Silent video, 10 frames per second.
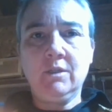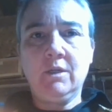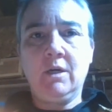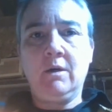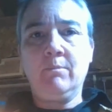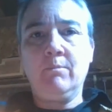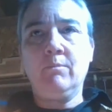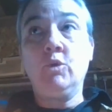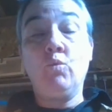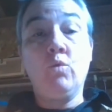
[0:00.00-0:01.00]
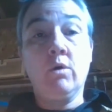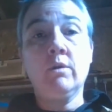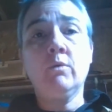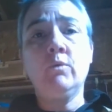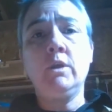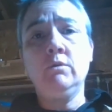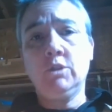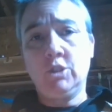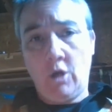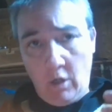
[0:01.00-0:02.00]
The word that we
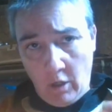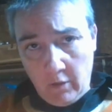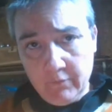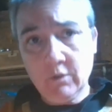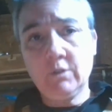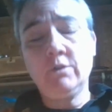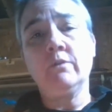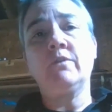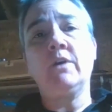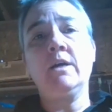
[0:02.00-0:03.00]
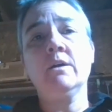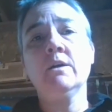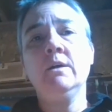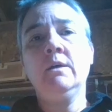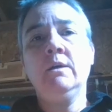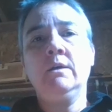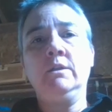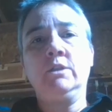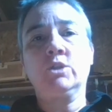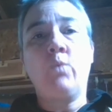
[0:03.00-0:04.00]
use to offer to the fire
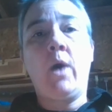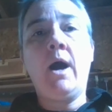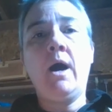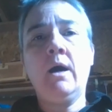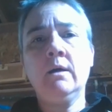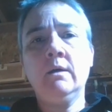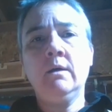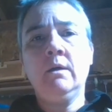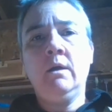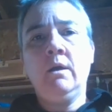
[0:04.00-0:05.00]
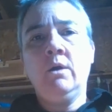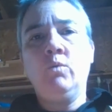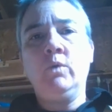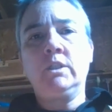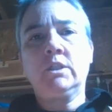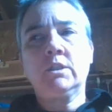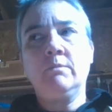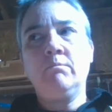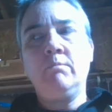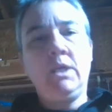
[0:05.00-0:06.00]
is swaha, which
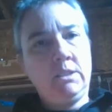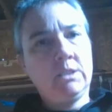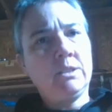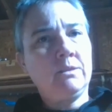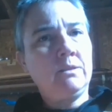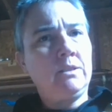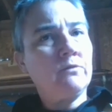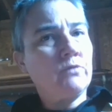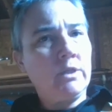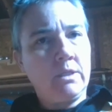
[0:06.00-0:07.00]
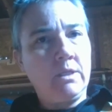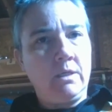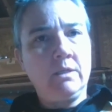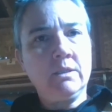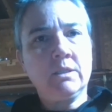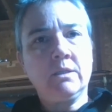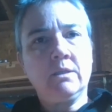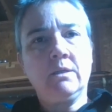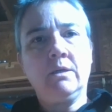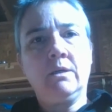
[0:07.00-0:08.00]
means different things,
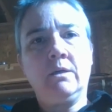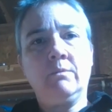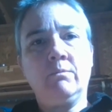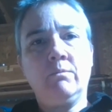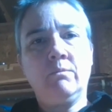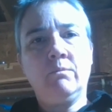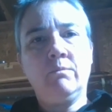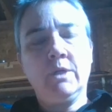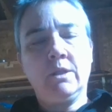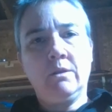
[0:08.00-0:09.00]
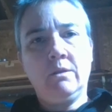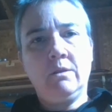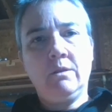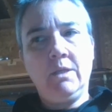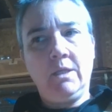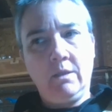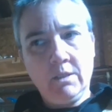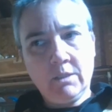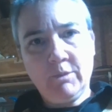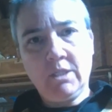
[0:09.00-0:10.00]
but in
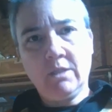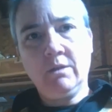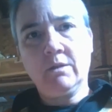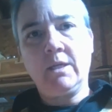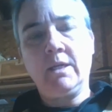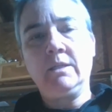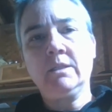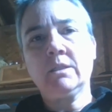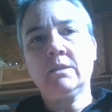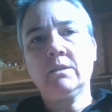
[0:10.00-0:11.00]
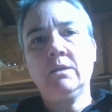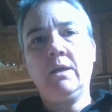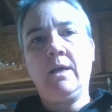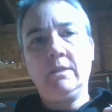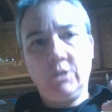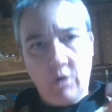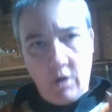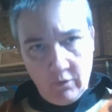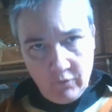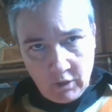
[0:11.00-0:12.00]
this particular case, as you're
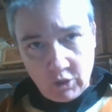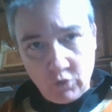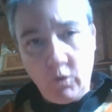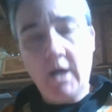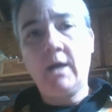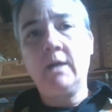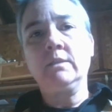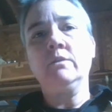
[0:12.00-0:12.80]
offering swaha to the